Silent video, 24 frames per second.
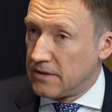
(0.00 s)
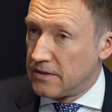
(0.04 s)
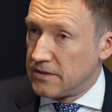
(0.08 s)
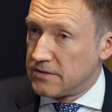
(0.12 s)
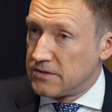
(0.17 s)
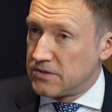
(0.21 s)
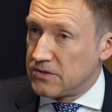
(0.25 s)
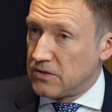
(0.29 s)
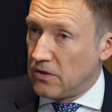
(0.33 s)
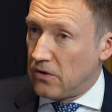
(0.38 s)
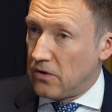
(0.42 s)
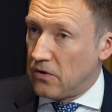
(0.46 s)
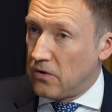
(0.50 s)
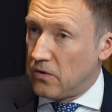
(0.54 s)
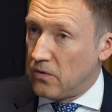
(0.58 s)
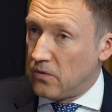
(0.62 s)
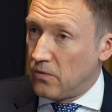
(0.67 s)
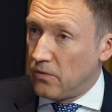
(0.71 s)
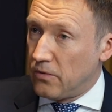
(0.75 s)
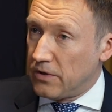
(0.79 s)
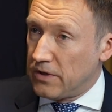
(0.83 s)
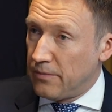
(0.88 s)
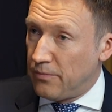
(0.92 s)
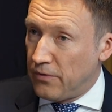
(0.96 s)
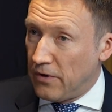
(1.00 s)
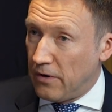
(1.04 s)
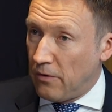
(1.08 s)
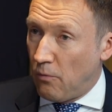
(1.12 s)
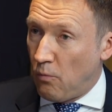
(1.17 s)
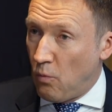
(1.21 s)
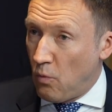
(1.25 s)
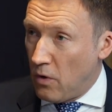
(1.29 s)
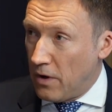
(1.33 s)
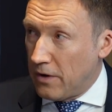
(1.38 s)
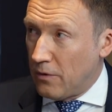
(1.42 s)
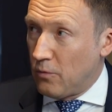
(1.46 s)
So you put
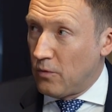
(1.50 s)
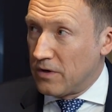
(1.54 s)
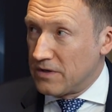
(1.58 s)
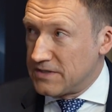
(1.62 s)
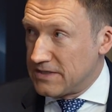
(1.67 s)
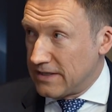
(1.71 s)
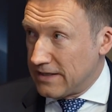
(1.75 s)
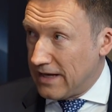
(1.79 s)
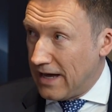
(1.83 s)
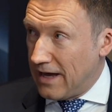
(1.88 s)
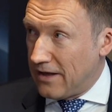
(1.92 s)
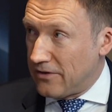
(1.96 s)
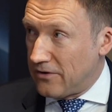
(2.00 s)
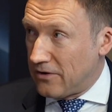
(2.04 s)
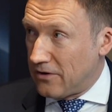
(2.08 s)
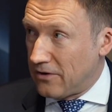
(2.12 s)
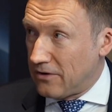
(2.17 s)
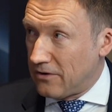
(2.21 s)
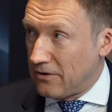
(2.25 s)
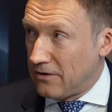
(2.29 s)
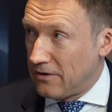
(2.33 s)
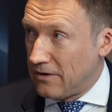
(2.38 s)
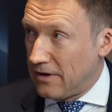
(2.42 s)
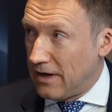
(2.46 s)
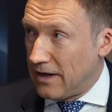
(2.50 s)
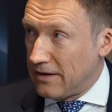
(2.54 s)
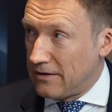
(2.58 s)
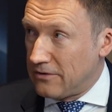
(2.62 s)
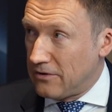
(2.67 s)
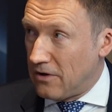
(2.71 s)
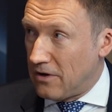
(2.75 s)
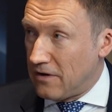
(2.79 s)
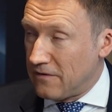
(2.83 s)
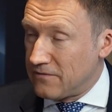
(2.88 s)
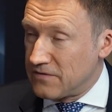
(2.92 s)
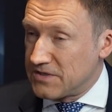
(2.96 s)
it one on one together, and
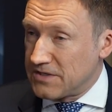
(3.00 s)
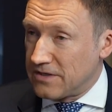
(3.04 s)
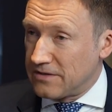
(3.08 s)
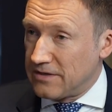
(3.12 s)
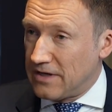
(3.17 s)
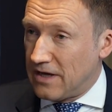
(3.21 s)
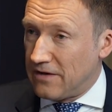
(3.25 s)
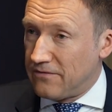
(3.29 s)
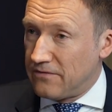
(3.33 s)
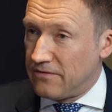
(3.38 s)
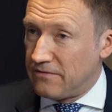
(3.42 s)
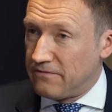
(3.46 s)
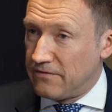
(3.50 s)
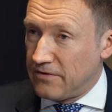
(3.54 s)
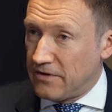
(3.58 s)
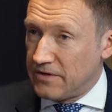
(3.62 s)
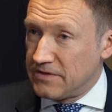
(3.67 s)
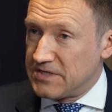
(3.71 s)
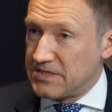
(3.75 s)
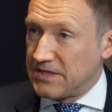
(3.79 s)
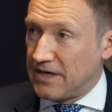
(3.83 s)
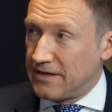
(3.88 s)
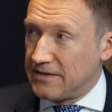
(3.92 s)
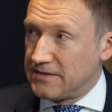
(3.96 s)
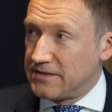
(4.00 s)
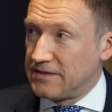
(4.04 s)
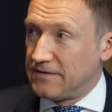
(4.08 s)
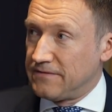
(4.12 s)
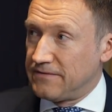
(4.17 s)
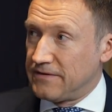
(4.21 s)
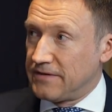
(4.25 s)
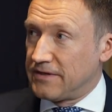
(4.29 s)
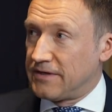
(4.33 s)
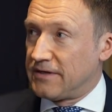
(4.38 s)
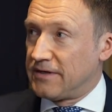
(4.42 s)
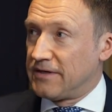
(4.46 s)
you all of a sudden you have a very
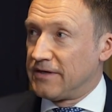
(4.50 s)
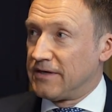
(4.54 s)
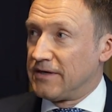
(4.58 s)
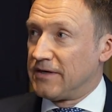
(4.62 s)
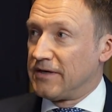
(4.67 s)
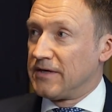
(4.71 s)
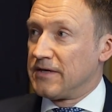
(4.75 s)
scientific